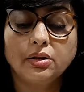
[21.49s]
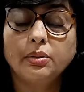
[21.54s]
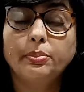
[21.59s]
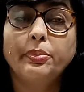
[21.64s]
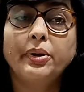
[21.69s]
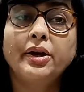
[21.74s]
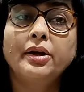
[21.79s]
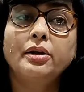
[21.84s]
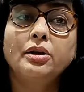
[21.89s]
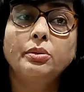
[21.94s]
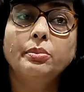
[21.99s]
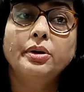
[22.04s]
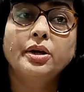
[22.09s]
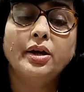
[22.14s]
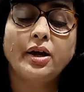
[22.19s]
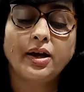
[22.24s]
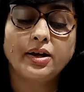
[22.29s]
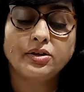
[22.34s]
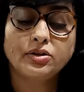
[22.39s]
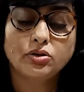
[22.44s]
The
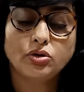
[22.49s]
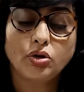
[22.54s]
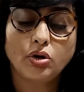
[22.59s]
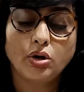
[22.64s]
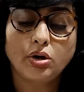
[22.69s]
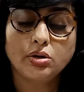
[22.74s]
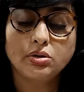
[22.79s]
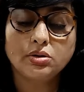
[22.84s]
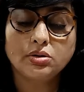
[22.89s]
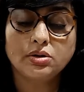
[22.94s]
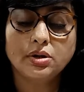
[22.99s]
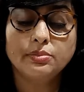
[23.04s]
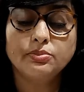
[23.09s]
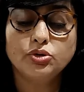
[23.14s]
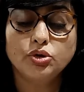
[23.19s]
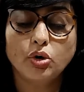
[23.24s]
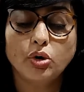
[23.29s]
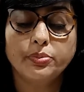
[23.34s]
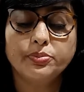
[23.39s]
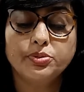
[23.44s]
pandemic has caused
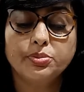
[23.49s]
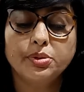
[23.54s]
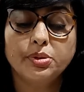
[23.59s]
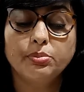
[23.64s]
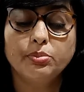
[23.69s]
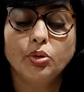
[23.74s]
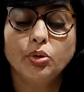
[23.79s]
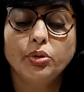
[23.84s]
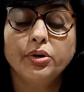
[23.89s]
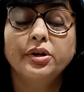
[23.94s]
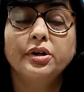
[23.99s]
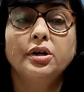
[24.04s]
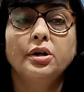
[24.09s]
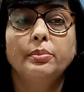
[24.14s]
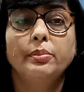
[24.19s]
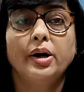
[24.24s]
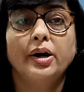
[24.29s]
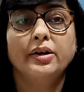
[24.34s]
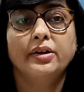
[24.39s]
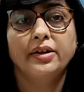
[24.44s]
some jobs to be more in
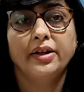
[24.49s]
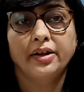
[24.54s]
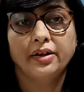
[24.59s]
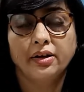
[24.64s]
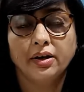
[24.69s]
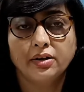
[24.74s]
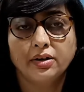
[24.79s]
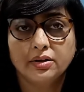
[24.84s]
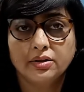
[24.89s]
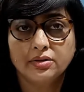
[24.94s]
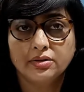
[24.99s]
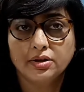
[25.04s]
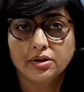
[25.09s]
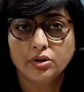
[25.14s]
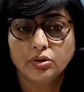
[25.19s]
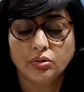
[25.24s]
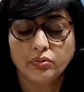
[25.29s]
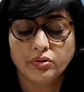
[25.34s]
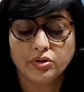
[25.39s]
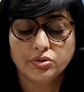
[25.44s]
demand than others
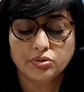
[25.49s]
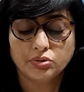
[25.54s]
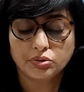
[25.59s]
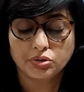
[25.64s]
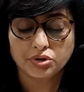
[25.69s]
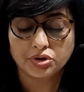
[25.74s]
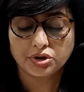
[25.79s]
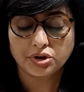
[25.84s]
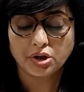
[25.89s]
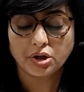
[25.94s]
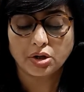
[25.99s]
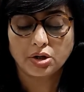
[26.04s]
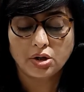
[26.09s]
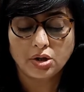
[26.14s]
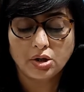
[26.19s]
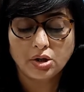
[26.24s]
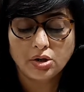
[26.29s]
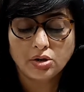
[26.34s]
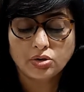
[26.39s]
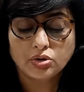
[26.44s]
in Nova Scotia.
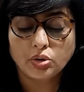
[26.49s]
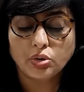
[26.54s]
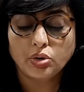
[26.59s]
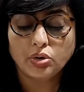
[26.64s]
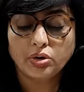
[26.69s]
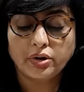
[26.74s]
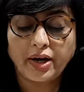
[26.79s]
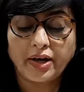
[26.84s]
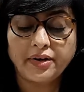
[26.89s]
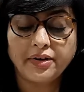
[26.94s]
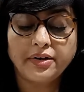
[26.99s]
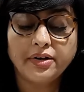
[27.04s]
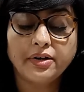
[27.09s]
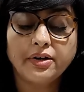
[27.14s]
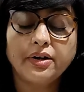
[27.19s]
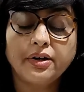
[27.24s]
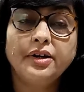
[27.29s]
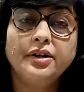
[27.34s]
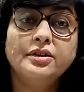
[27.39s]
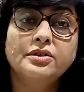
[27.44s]
So Canada
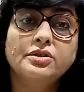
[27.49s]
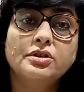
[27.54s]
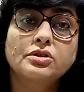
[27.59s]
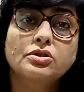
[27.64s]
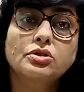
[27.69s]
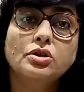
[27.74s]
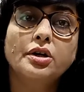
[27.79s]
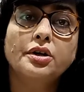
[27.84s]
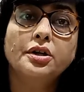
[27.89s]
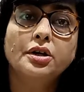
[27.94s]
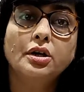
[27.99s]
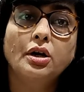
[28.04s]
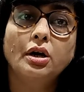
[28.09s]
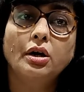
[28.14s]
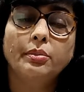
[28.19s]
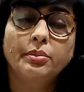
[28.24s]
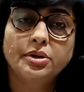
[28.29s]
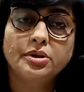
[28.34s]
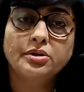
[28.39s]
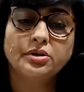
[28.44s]
released a study,
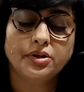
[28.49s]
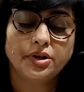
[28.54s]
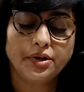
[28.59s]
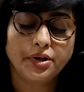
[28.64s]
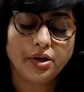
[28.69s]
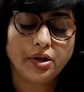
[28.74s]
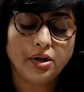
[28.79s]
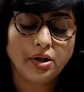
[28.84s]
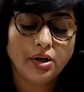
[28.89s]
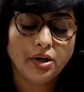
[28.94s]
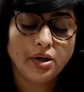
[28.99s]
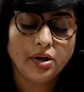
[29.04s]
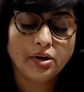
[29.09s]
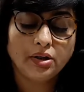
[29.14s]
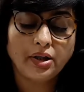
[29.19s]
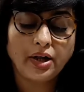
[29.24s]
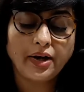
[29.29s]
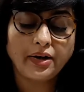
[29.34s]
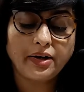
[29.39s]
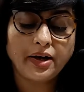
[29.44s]
government study,
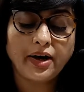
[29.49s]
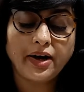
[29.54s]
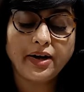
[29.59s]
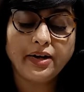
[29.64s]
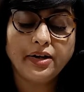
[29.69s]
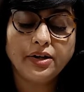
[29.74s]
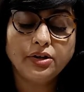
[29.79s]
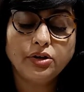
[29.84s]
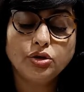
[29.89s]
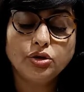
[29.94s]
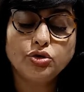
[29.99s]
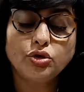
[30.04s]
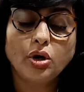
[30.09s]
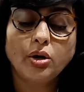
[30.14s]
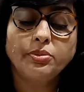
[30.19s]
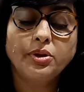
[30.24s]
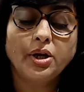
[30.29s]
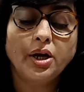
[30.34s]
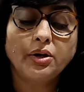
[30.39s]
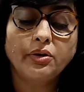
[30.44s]
that highlight the
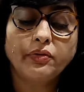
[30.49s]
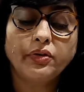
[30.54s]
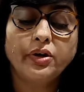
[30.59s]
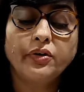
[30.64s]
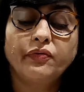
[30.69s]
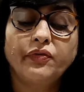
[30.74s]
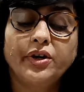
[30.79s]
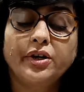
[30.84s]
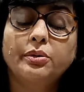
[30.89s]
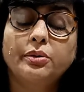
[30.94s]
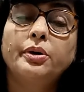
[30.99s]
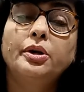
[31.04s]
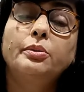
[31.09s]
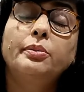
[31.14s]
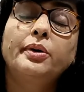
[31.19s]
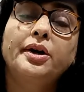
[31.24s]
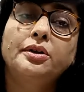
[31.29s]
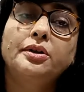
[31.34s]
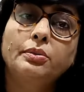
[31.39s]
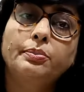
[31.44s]
job that were affected
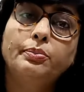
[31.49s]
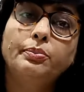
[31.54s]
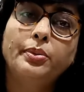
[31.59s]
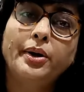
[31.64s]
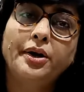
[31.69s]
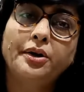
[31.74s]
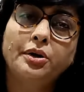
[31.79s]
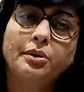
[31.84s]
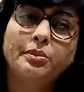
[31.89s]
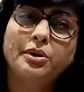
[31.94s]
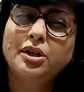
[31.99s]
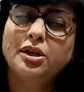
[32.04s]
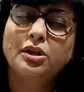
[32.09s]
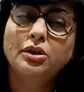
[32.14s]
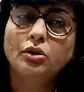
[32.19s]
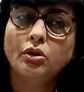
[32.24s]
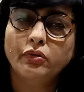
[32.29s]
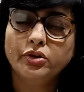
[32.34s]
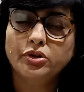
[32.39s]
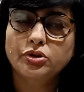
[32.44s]
by the pandemic
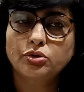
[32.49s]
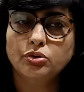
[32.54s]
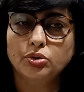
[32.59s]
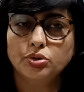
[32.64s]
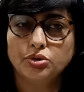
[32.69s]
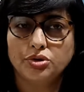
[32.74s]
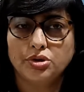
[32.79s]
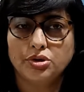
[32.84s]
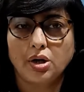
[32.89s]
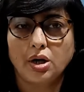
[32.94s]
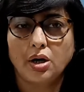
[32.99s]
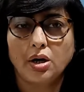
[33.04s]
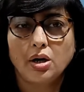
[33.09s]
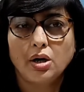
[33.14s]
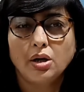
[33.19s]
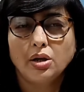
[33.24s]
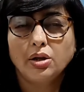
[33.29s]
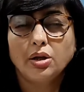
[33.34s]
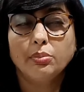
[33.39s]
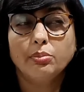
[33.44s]
in Nova Scotia.
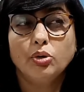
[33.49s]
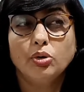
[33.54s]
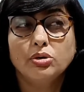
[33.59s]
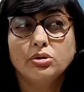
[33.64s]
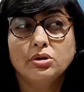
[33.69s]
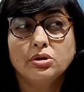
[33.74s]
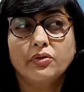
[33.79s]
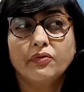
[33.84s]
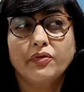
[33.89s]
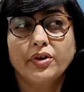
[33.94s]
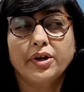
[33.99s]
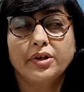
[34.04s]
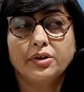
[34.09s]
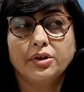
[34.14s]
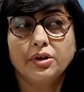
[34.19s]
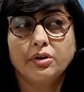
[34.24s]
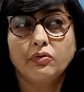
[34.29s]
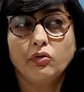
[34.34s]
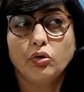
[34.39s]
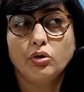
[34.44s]
The most
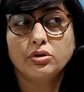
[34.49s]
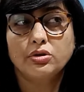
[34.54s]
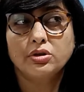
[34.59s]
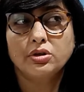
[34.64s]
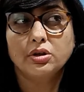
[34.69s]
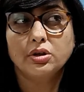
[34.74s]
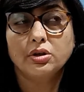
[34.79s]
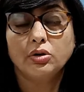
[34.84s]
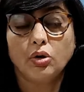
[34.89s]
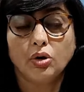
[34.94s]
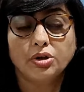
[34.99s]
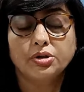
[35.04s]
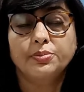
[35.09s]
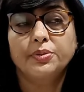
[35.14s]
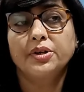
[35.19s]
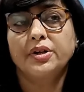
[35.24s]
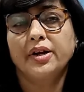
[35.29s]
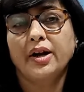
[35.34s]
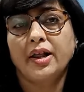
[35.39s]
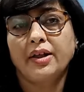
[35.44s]
affected was the
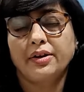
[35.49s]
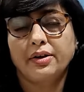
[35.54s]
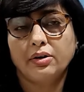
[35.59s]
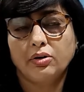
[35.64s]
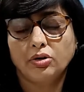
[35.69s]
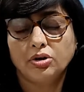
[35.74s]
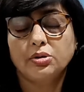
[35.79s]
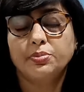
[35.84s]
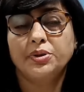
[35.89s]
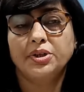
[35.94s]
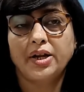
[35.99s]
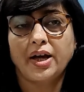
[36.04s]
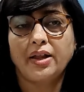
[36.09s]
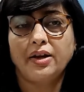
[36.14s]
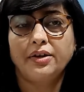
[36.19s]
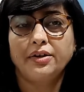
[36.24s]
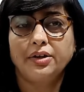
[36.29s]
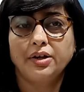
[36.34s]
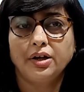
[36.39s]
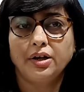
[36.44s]
hospital
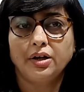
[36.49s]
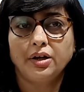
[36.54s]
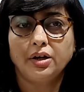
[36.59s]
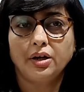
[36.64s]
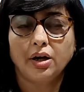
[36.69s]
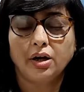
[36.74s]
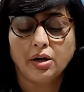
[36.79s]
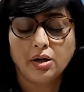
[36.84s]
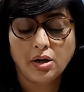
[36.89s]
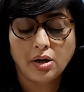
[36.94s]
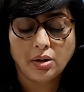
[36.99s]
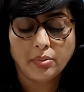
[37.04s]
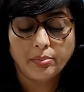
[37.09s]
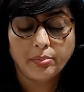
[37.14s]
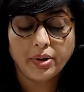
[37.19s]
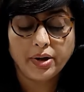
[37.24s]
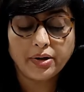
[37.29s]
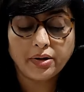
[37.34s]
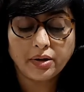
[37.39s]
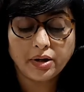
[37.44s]
hospitality area,
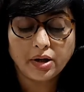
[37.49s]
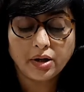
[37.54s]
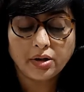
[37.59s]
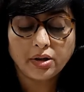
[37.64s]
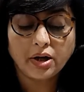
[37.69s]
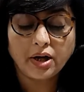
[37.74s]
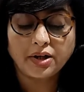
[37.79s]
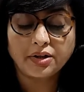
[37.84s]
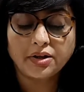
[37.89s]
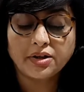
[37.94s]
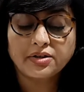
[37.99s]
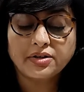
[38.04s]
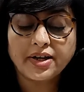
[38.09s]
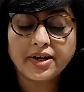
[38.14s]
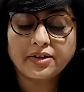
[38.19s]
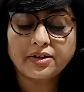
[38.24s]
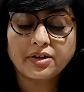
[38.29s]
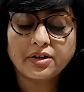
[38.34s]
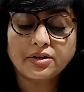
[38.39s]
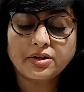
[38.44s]
but the other
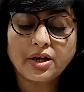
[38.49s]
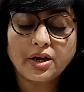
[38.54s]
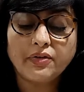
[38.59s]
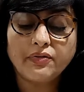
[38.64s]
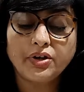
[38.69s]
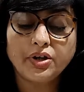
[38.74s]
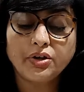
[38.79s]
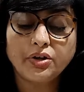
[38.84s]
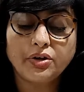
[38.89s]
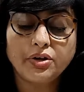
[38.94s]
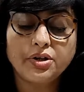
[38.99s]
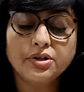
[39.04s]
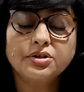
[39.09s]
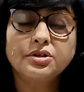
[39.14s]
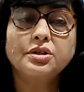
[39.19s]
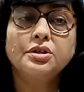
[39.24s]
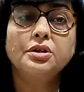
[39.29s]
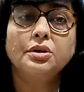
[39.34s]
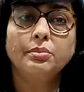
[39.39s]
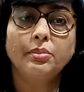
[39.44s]
sectors have
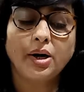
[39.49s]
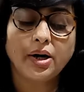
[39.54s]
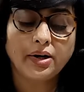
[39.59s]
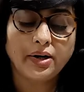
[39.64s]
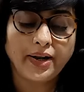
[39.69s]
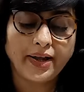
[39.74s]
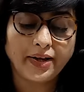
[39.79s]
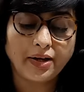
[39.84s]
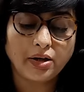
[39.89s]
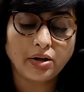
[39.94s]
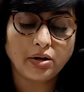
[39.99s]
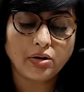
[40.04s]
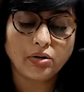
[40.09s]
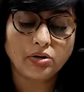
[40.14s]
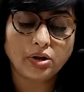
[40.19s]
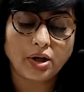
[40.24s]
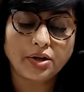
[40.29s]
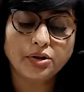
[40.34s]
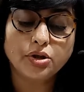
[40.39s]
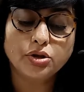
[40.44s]
increased in demand. Like
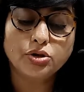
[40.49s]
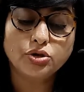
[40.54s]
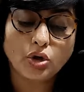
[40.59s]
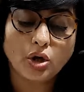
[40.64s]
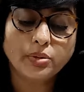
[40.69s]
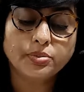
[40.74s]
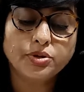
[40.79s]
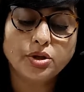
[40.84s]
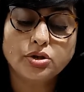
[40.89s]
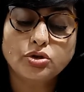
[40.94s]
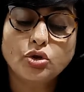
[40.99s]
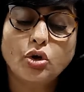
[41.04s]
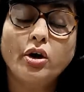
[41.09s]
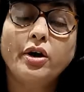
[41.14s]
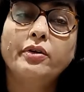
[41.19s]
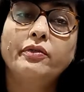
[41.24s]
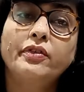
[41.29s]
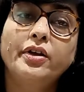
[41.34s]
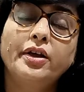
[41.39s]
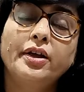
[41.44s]
uh, other jobs, they saw
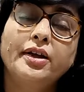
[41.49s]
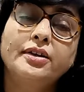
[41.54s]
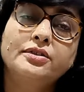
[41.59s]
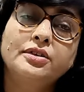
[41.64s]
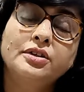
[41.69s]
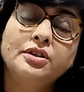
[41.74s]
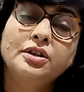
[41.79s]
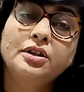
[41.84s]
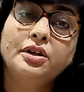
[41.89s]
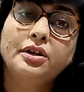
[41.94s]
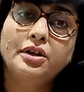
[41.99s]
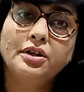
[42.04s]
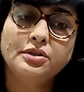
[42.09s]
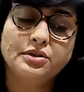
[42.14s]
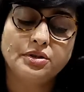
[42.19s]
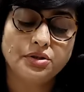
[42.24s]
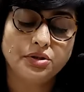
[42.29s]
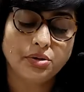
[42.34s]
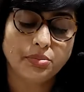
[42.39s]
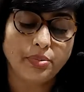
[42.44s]
as an
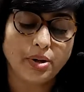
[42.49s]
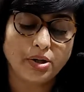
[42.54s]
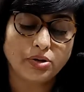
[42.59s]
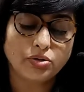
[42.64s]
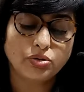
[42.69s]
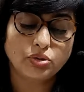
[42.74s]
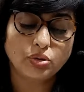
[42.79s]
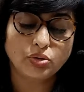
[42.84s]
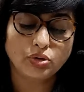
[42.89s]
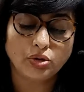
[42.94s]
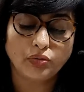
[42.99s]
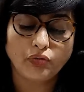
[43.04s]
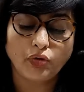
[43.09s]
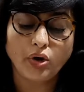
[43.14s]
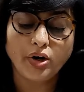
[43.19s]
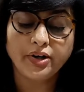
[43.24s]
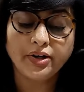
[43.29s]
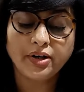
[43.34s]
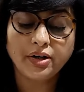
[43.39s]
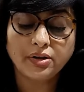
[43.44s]
increase in demand. So the
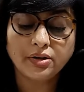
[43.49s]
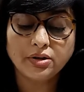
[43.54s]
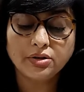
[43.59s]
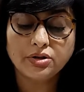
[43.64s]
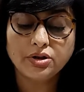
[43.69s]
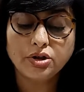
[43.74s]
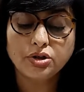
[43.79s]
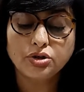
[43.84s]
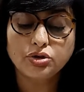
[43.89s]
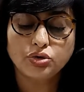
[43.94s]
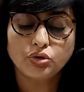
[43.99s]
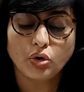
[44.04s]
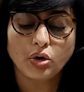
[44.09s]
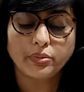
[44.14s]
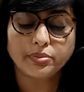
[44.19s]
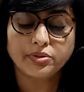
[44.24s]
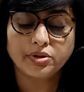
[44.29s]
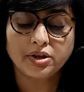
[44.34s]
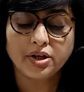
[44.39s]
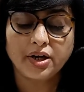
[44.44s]
following are these
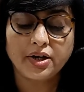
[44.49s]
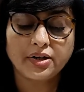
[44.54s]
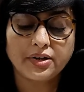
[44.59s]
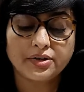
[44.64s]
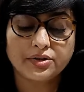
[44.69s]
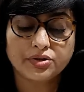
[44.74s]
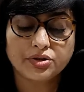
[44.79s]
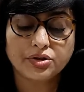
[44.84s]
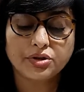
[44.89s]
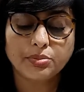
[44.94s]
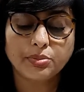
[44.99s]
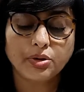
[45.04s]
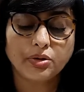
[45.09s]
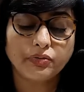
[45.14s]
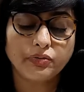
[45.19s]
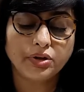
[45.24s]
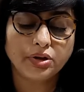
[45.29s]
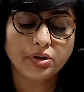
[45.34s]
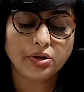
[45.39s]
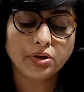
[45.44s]
jobs. They are listed
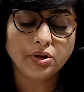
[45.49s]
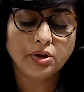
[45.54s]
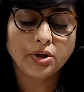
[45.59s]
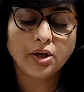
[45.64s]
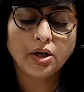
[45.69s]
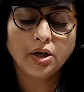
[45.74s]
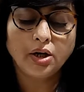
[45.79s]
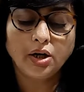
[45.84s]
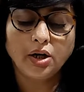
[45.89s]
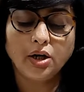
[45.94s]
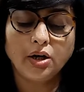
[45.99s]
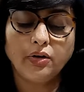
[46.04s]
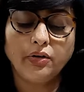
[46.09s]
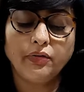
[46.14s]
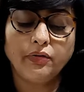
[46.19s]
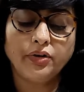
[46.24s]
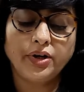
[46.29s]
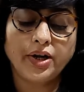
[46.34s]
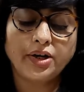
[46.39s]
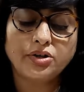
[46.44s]
above with
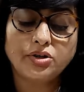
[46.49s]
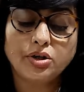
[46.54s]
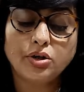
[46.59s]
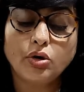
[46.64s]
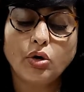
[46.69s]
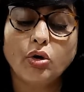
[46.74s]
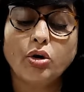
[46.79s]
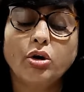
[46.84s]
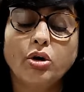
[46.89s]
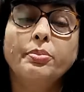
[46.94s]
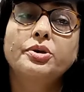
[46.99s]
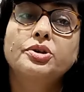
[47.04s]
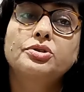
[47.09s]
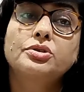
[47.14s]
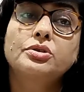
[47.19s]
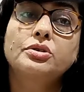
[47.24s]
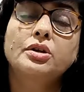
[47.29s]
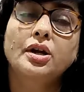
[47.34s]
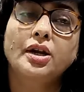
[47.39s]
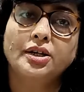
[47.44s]
uh, National
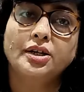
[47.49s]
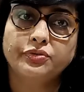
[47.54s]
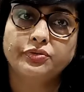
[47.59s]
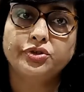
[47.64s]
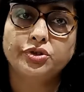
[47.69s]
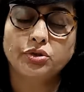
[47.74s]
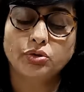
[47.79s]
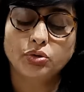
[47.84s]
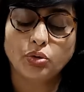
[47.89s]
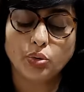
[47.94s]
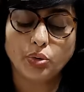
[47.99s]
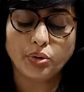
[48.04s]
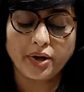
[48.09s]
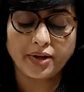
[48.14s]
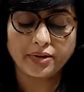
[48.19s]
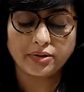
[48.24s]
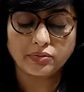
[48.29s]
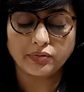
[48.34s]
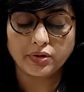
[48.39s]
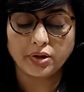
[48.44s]
Occupation Classification Code
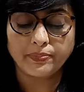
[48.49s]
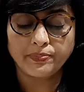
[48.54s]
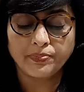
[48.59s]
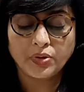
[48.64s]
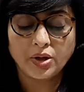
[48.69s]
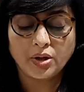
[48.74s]
as well.